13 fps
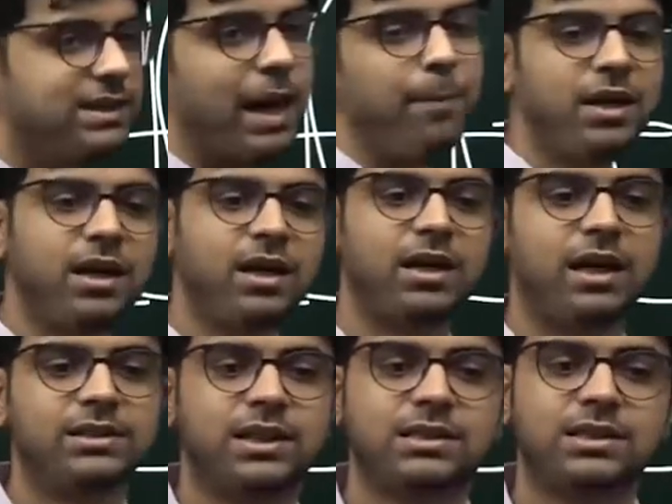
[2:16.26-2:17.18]
capital
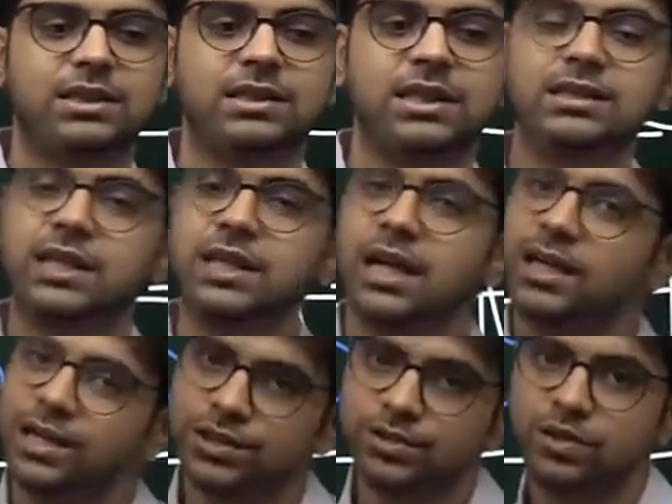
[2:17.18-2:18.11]
transactions. Is it
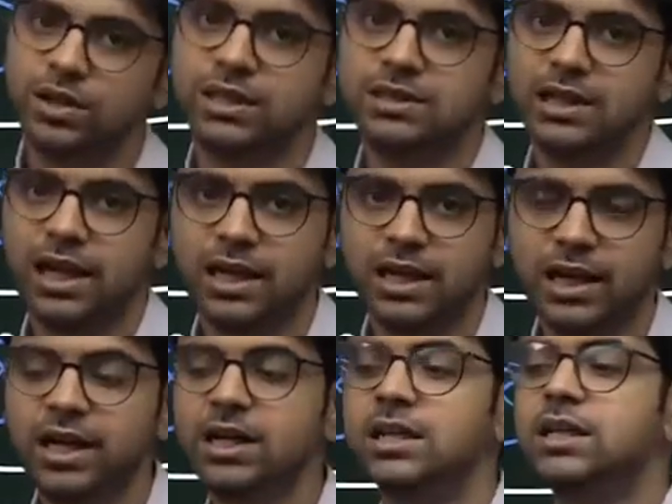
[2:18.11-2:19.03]
understood? Is it
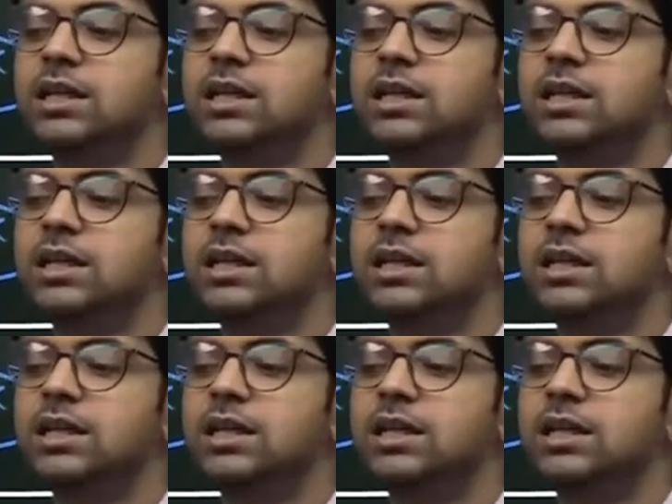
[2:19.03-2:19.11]
agreed?